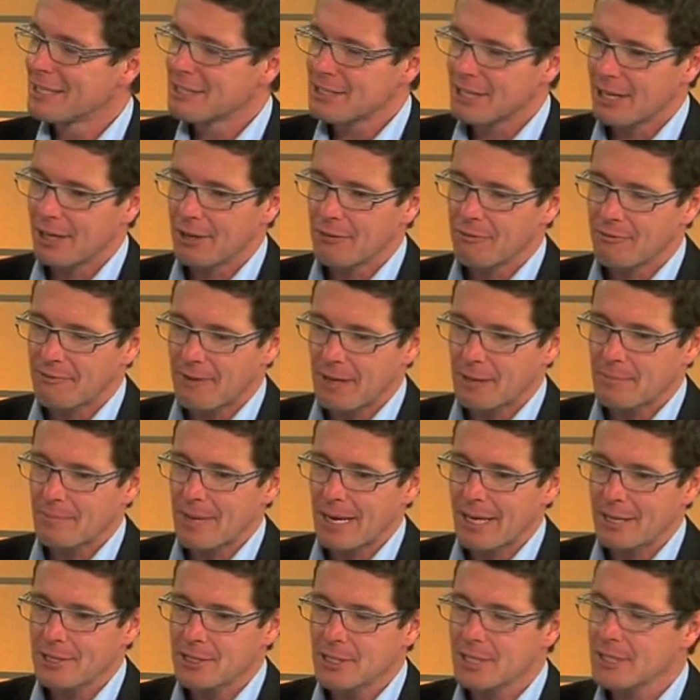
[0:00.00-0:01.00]
so fund
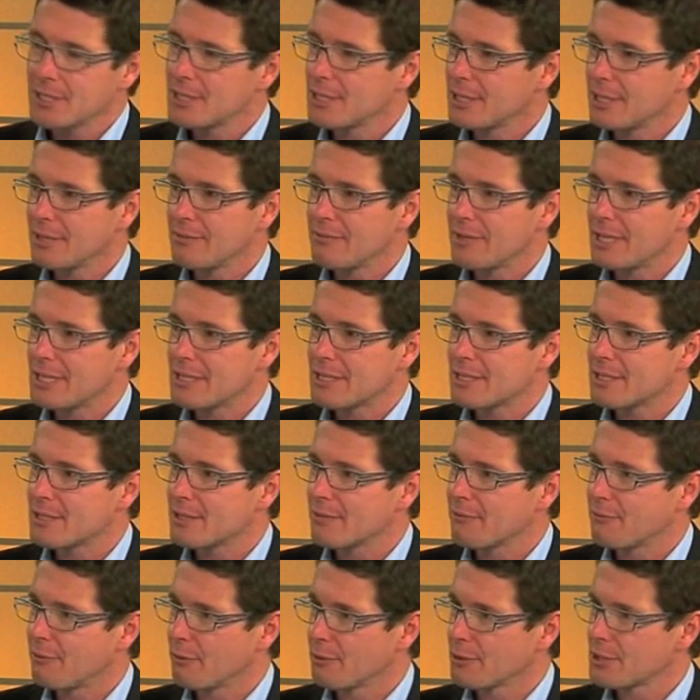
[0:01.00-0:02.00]
managers and
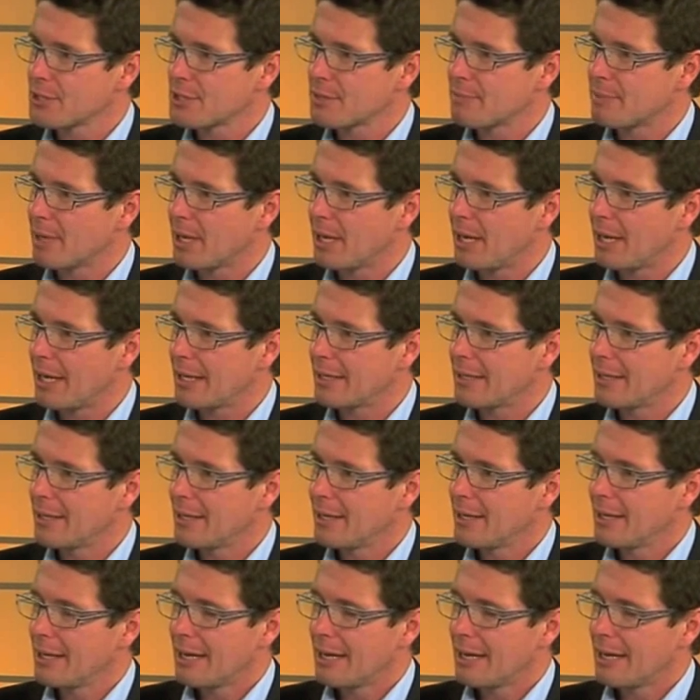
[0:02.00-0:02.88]
investors are forced to buy